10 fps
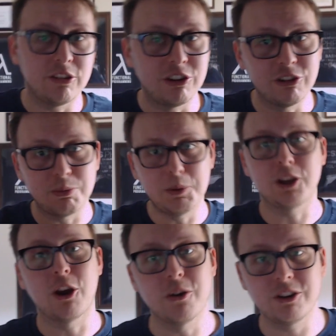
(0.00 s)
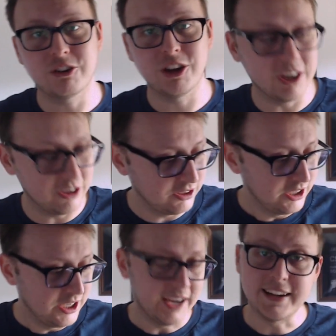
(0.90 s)
used to be a coding channel
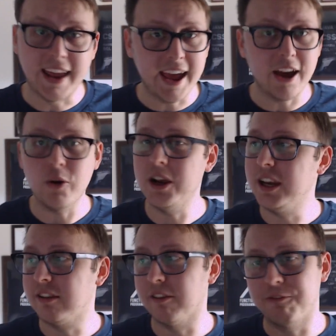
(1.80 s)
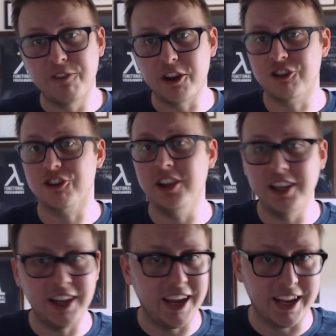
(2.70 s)
and now it is
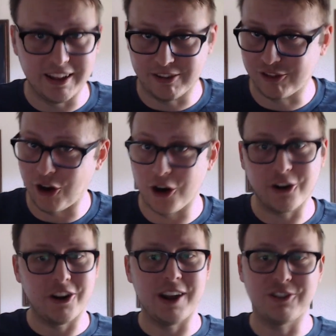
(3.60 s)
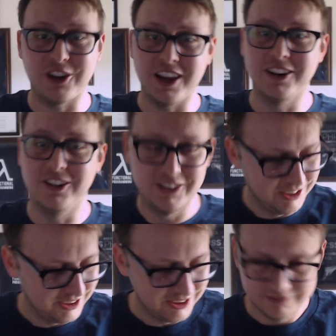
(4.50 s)
officially a StarCraft channel,
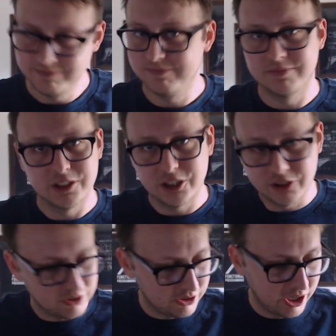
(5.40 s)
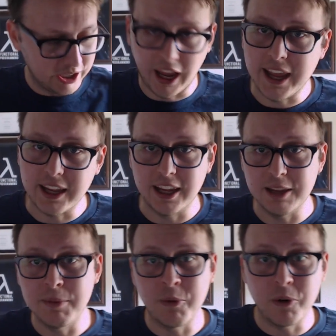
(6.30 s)
hey,
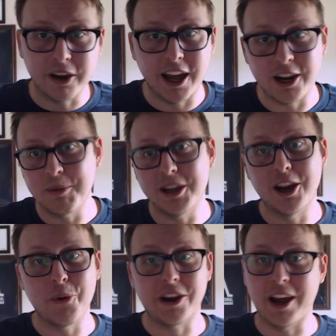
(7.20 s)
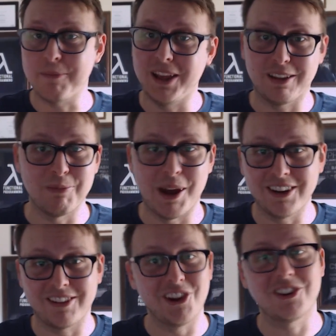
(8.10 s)
it may work out, it may not work out, but that's my
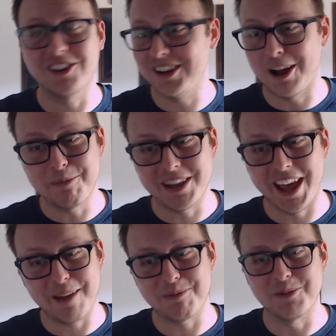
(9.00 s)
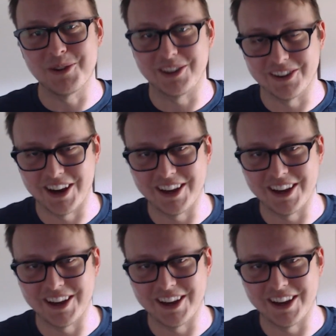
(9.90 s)
decision and I'll be happy with it, right?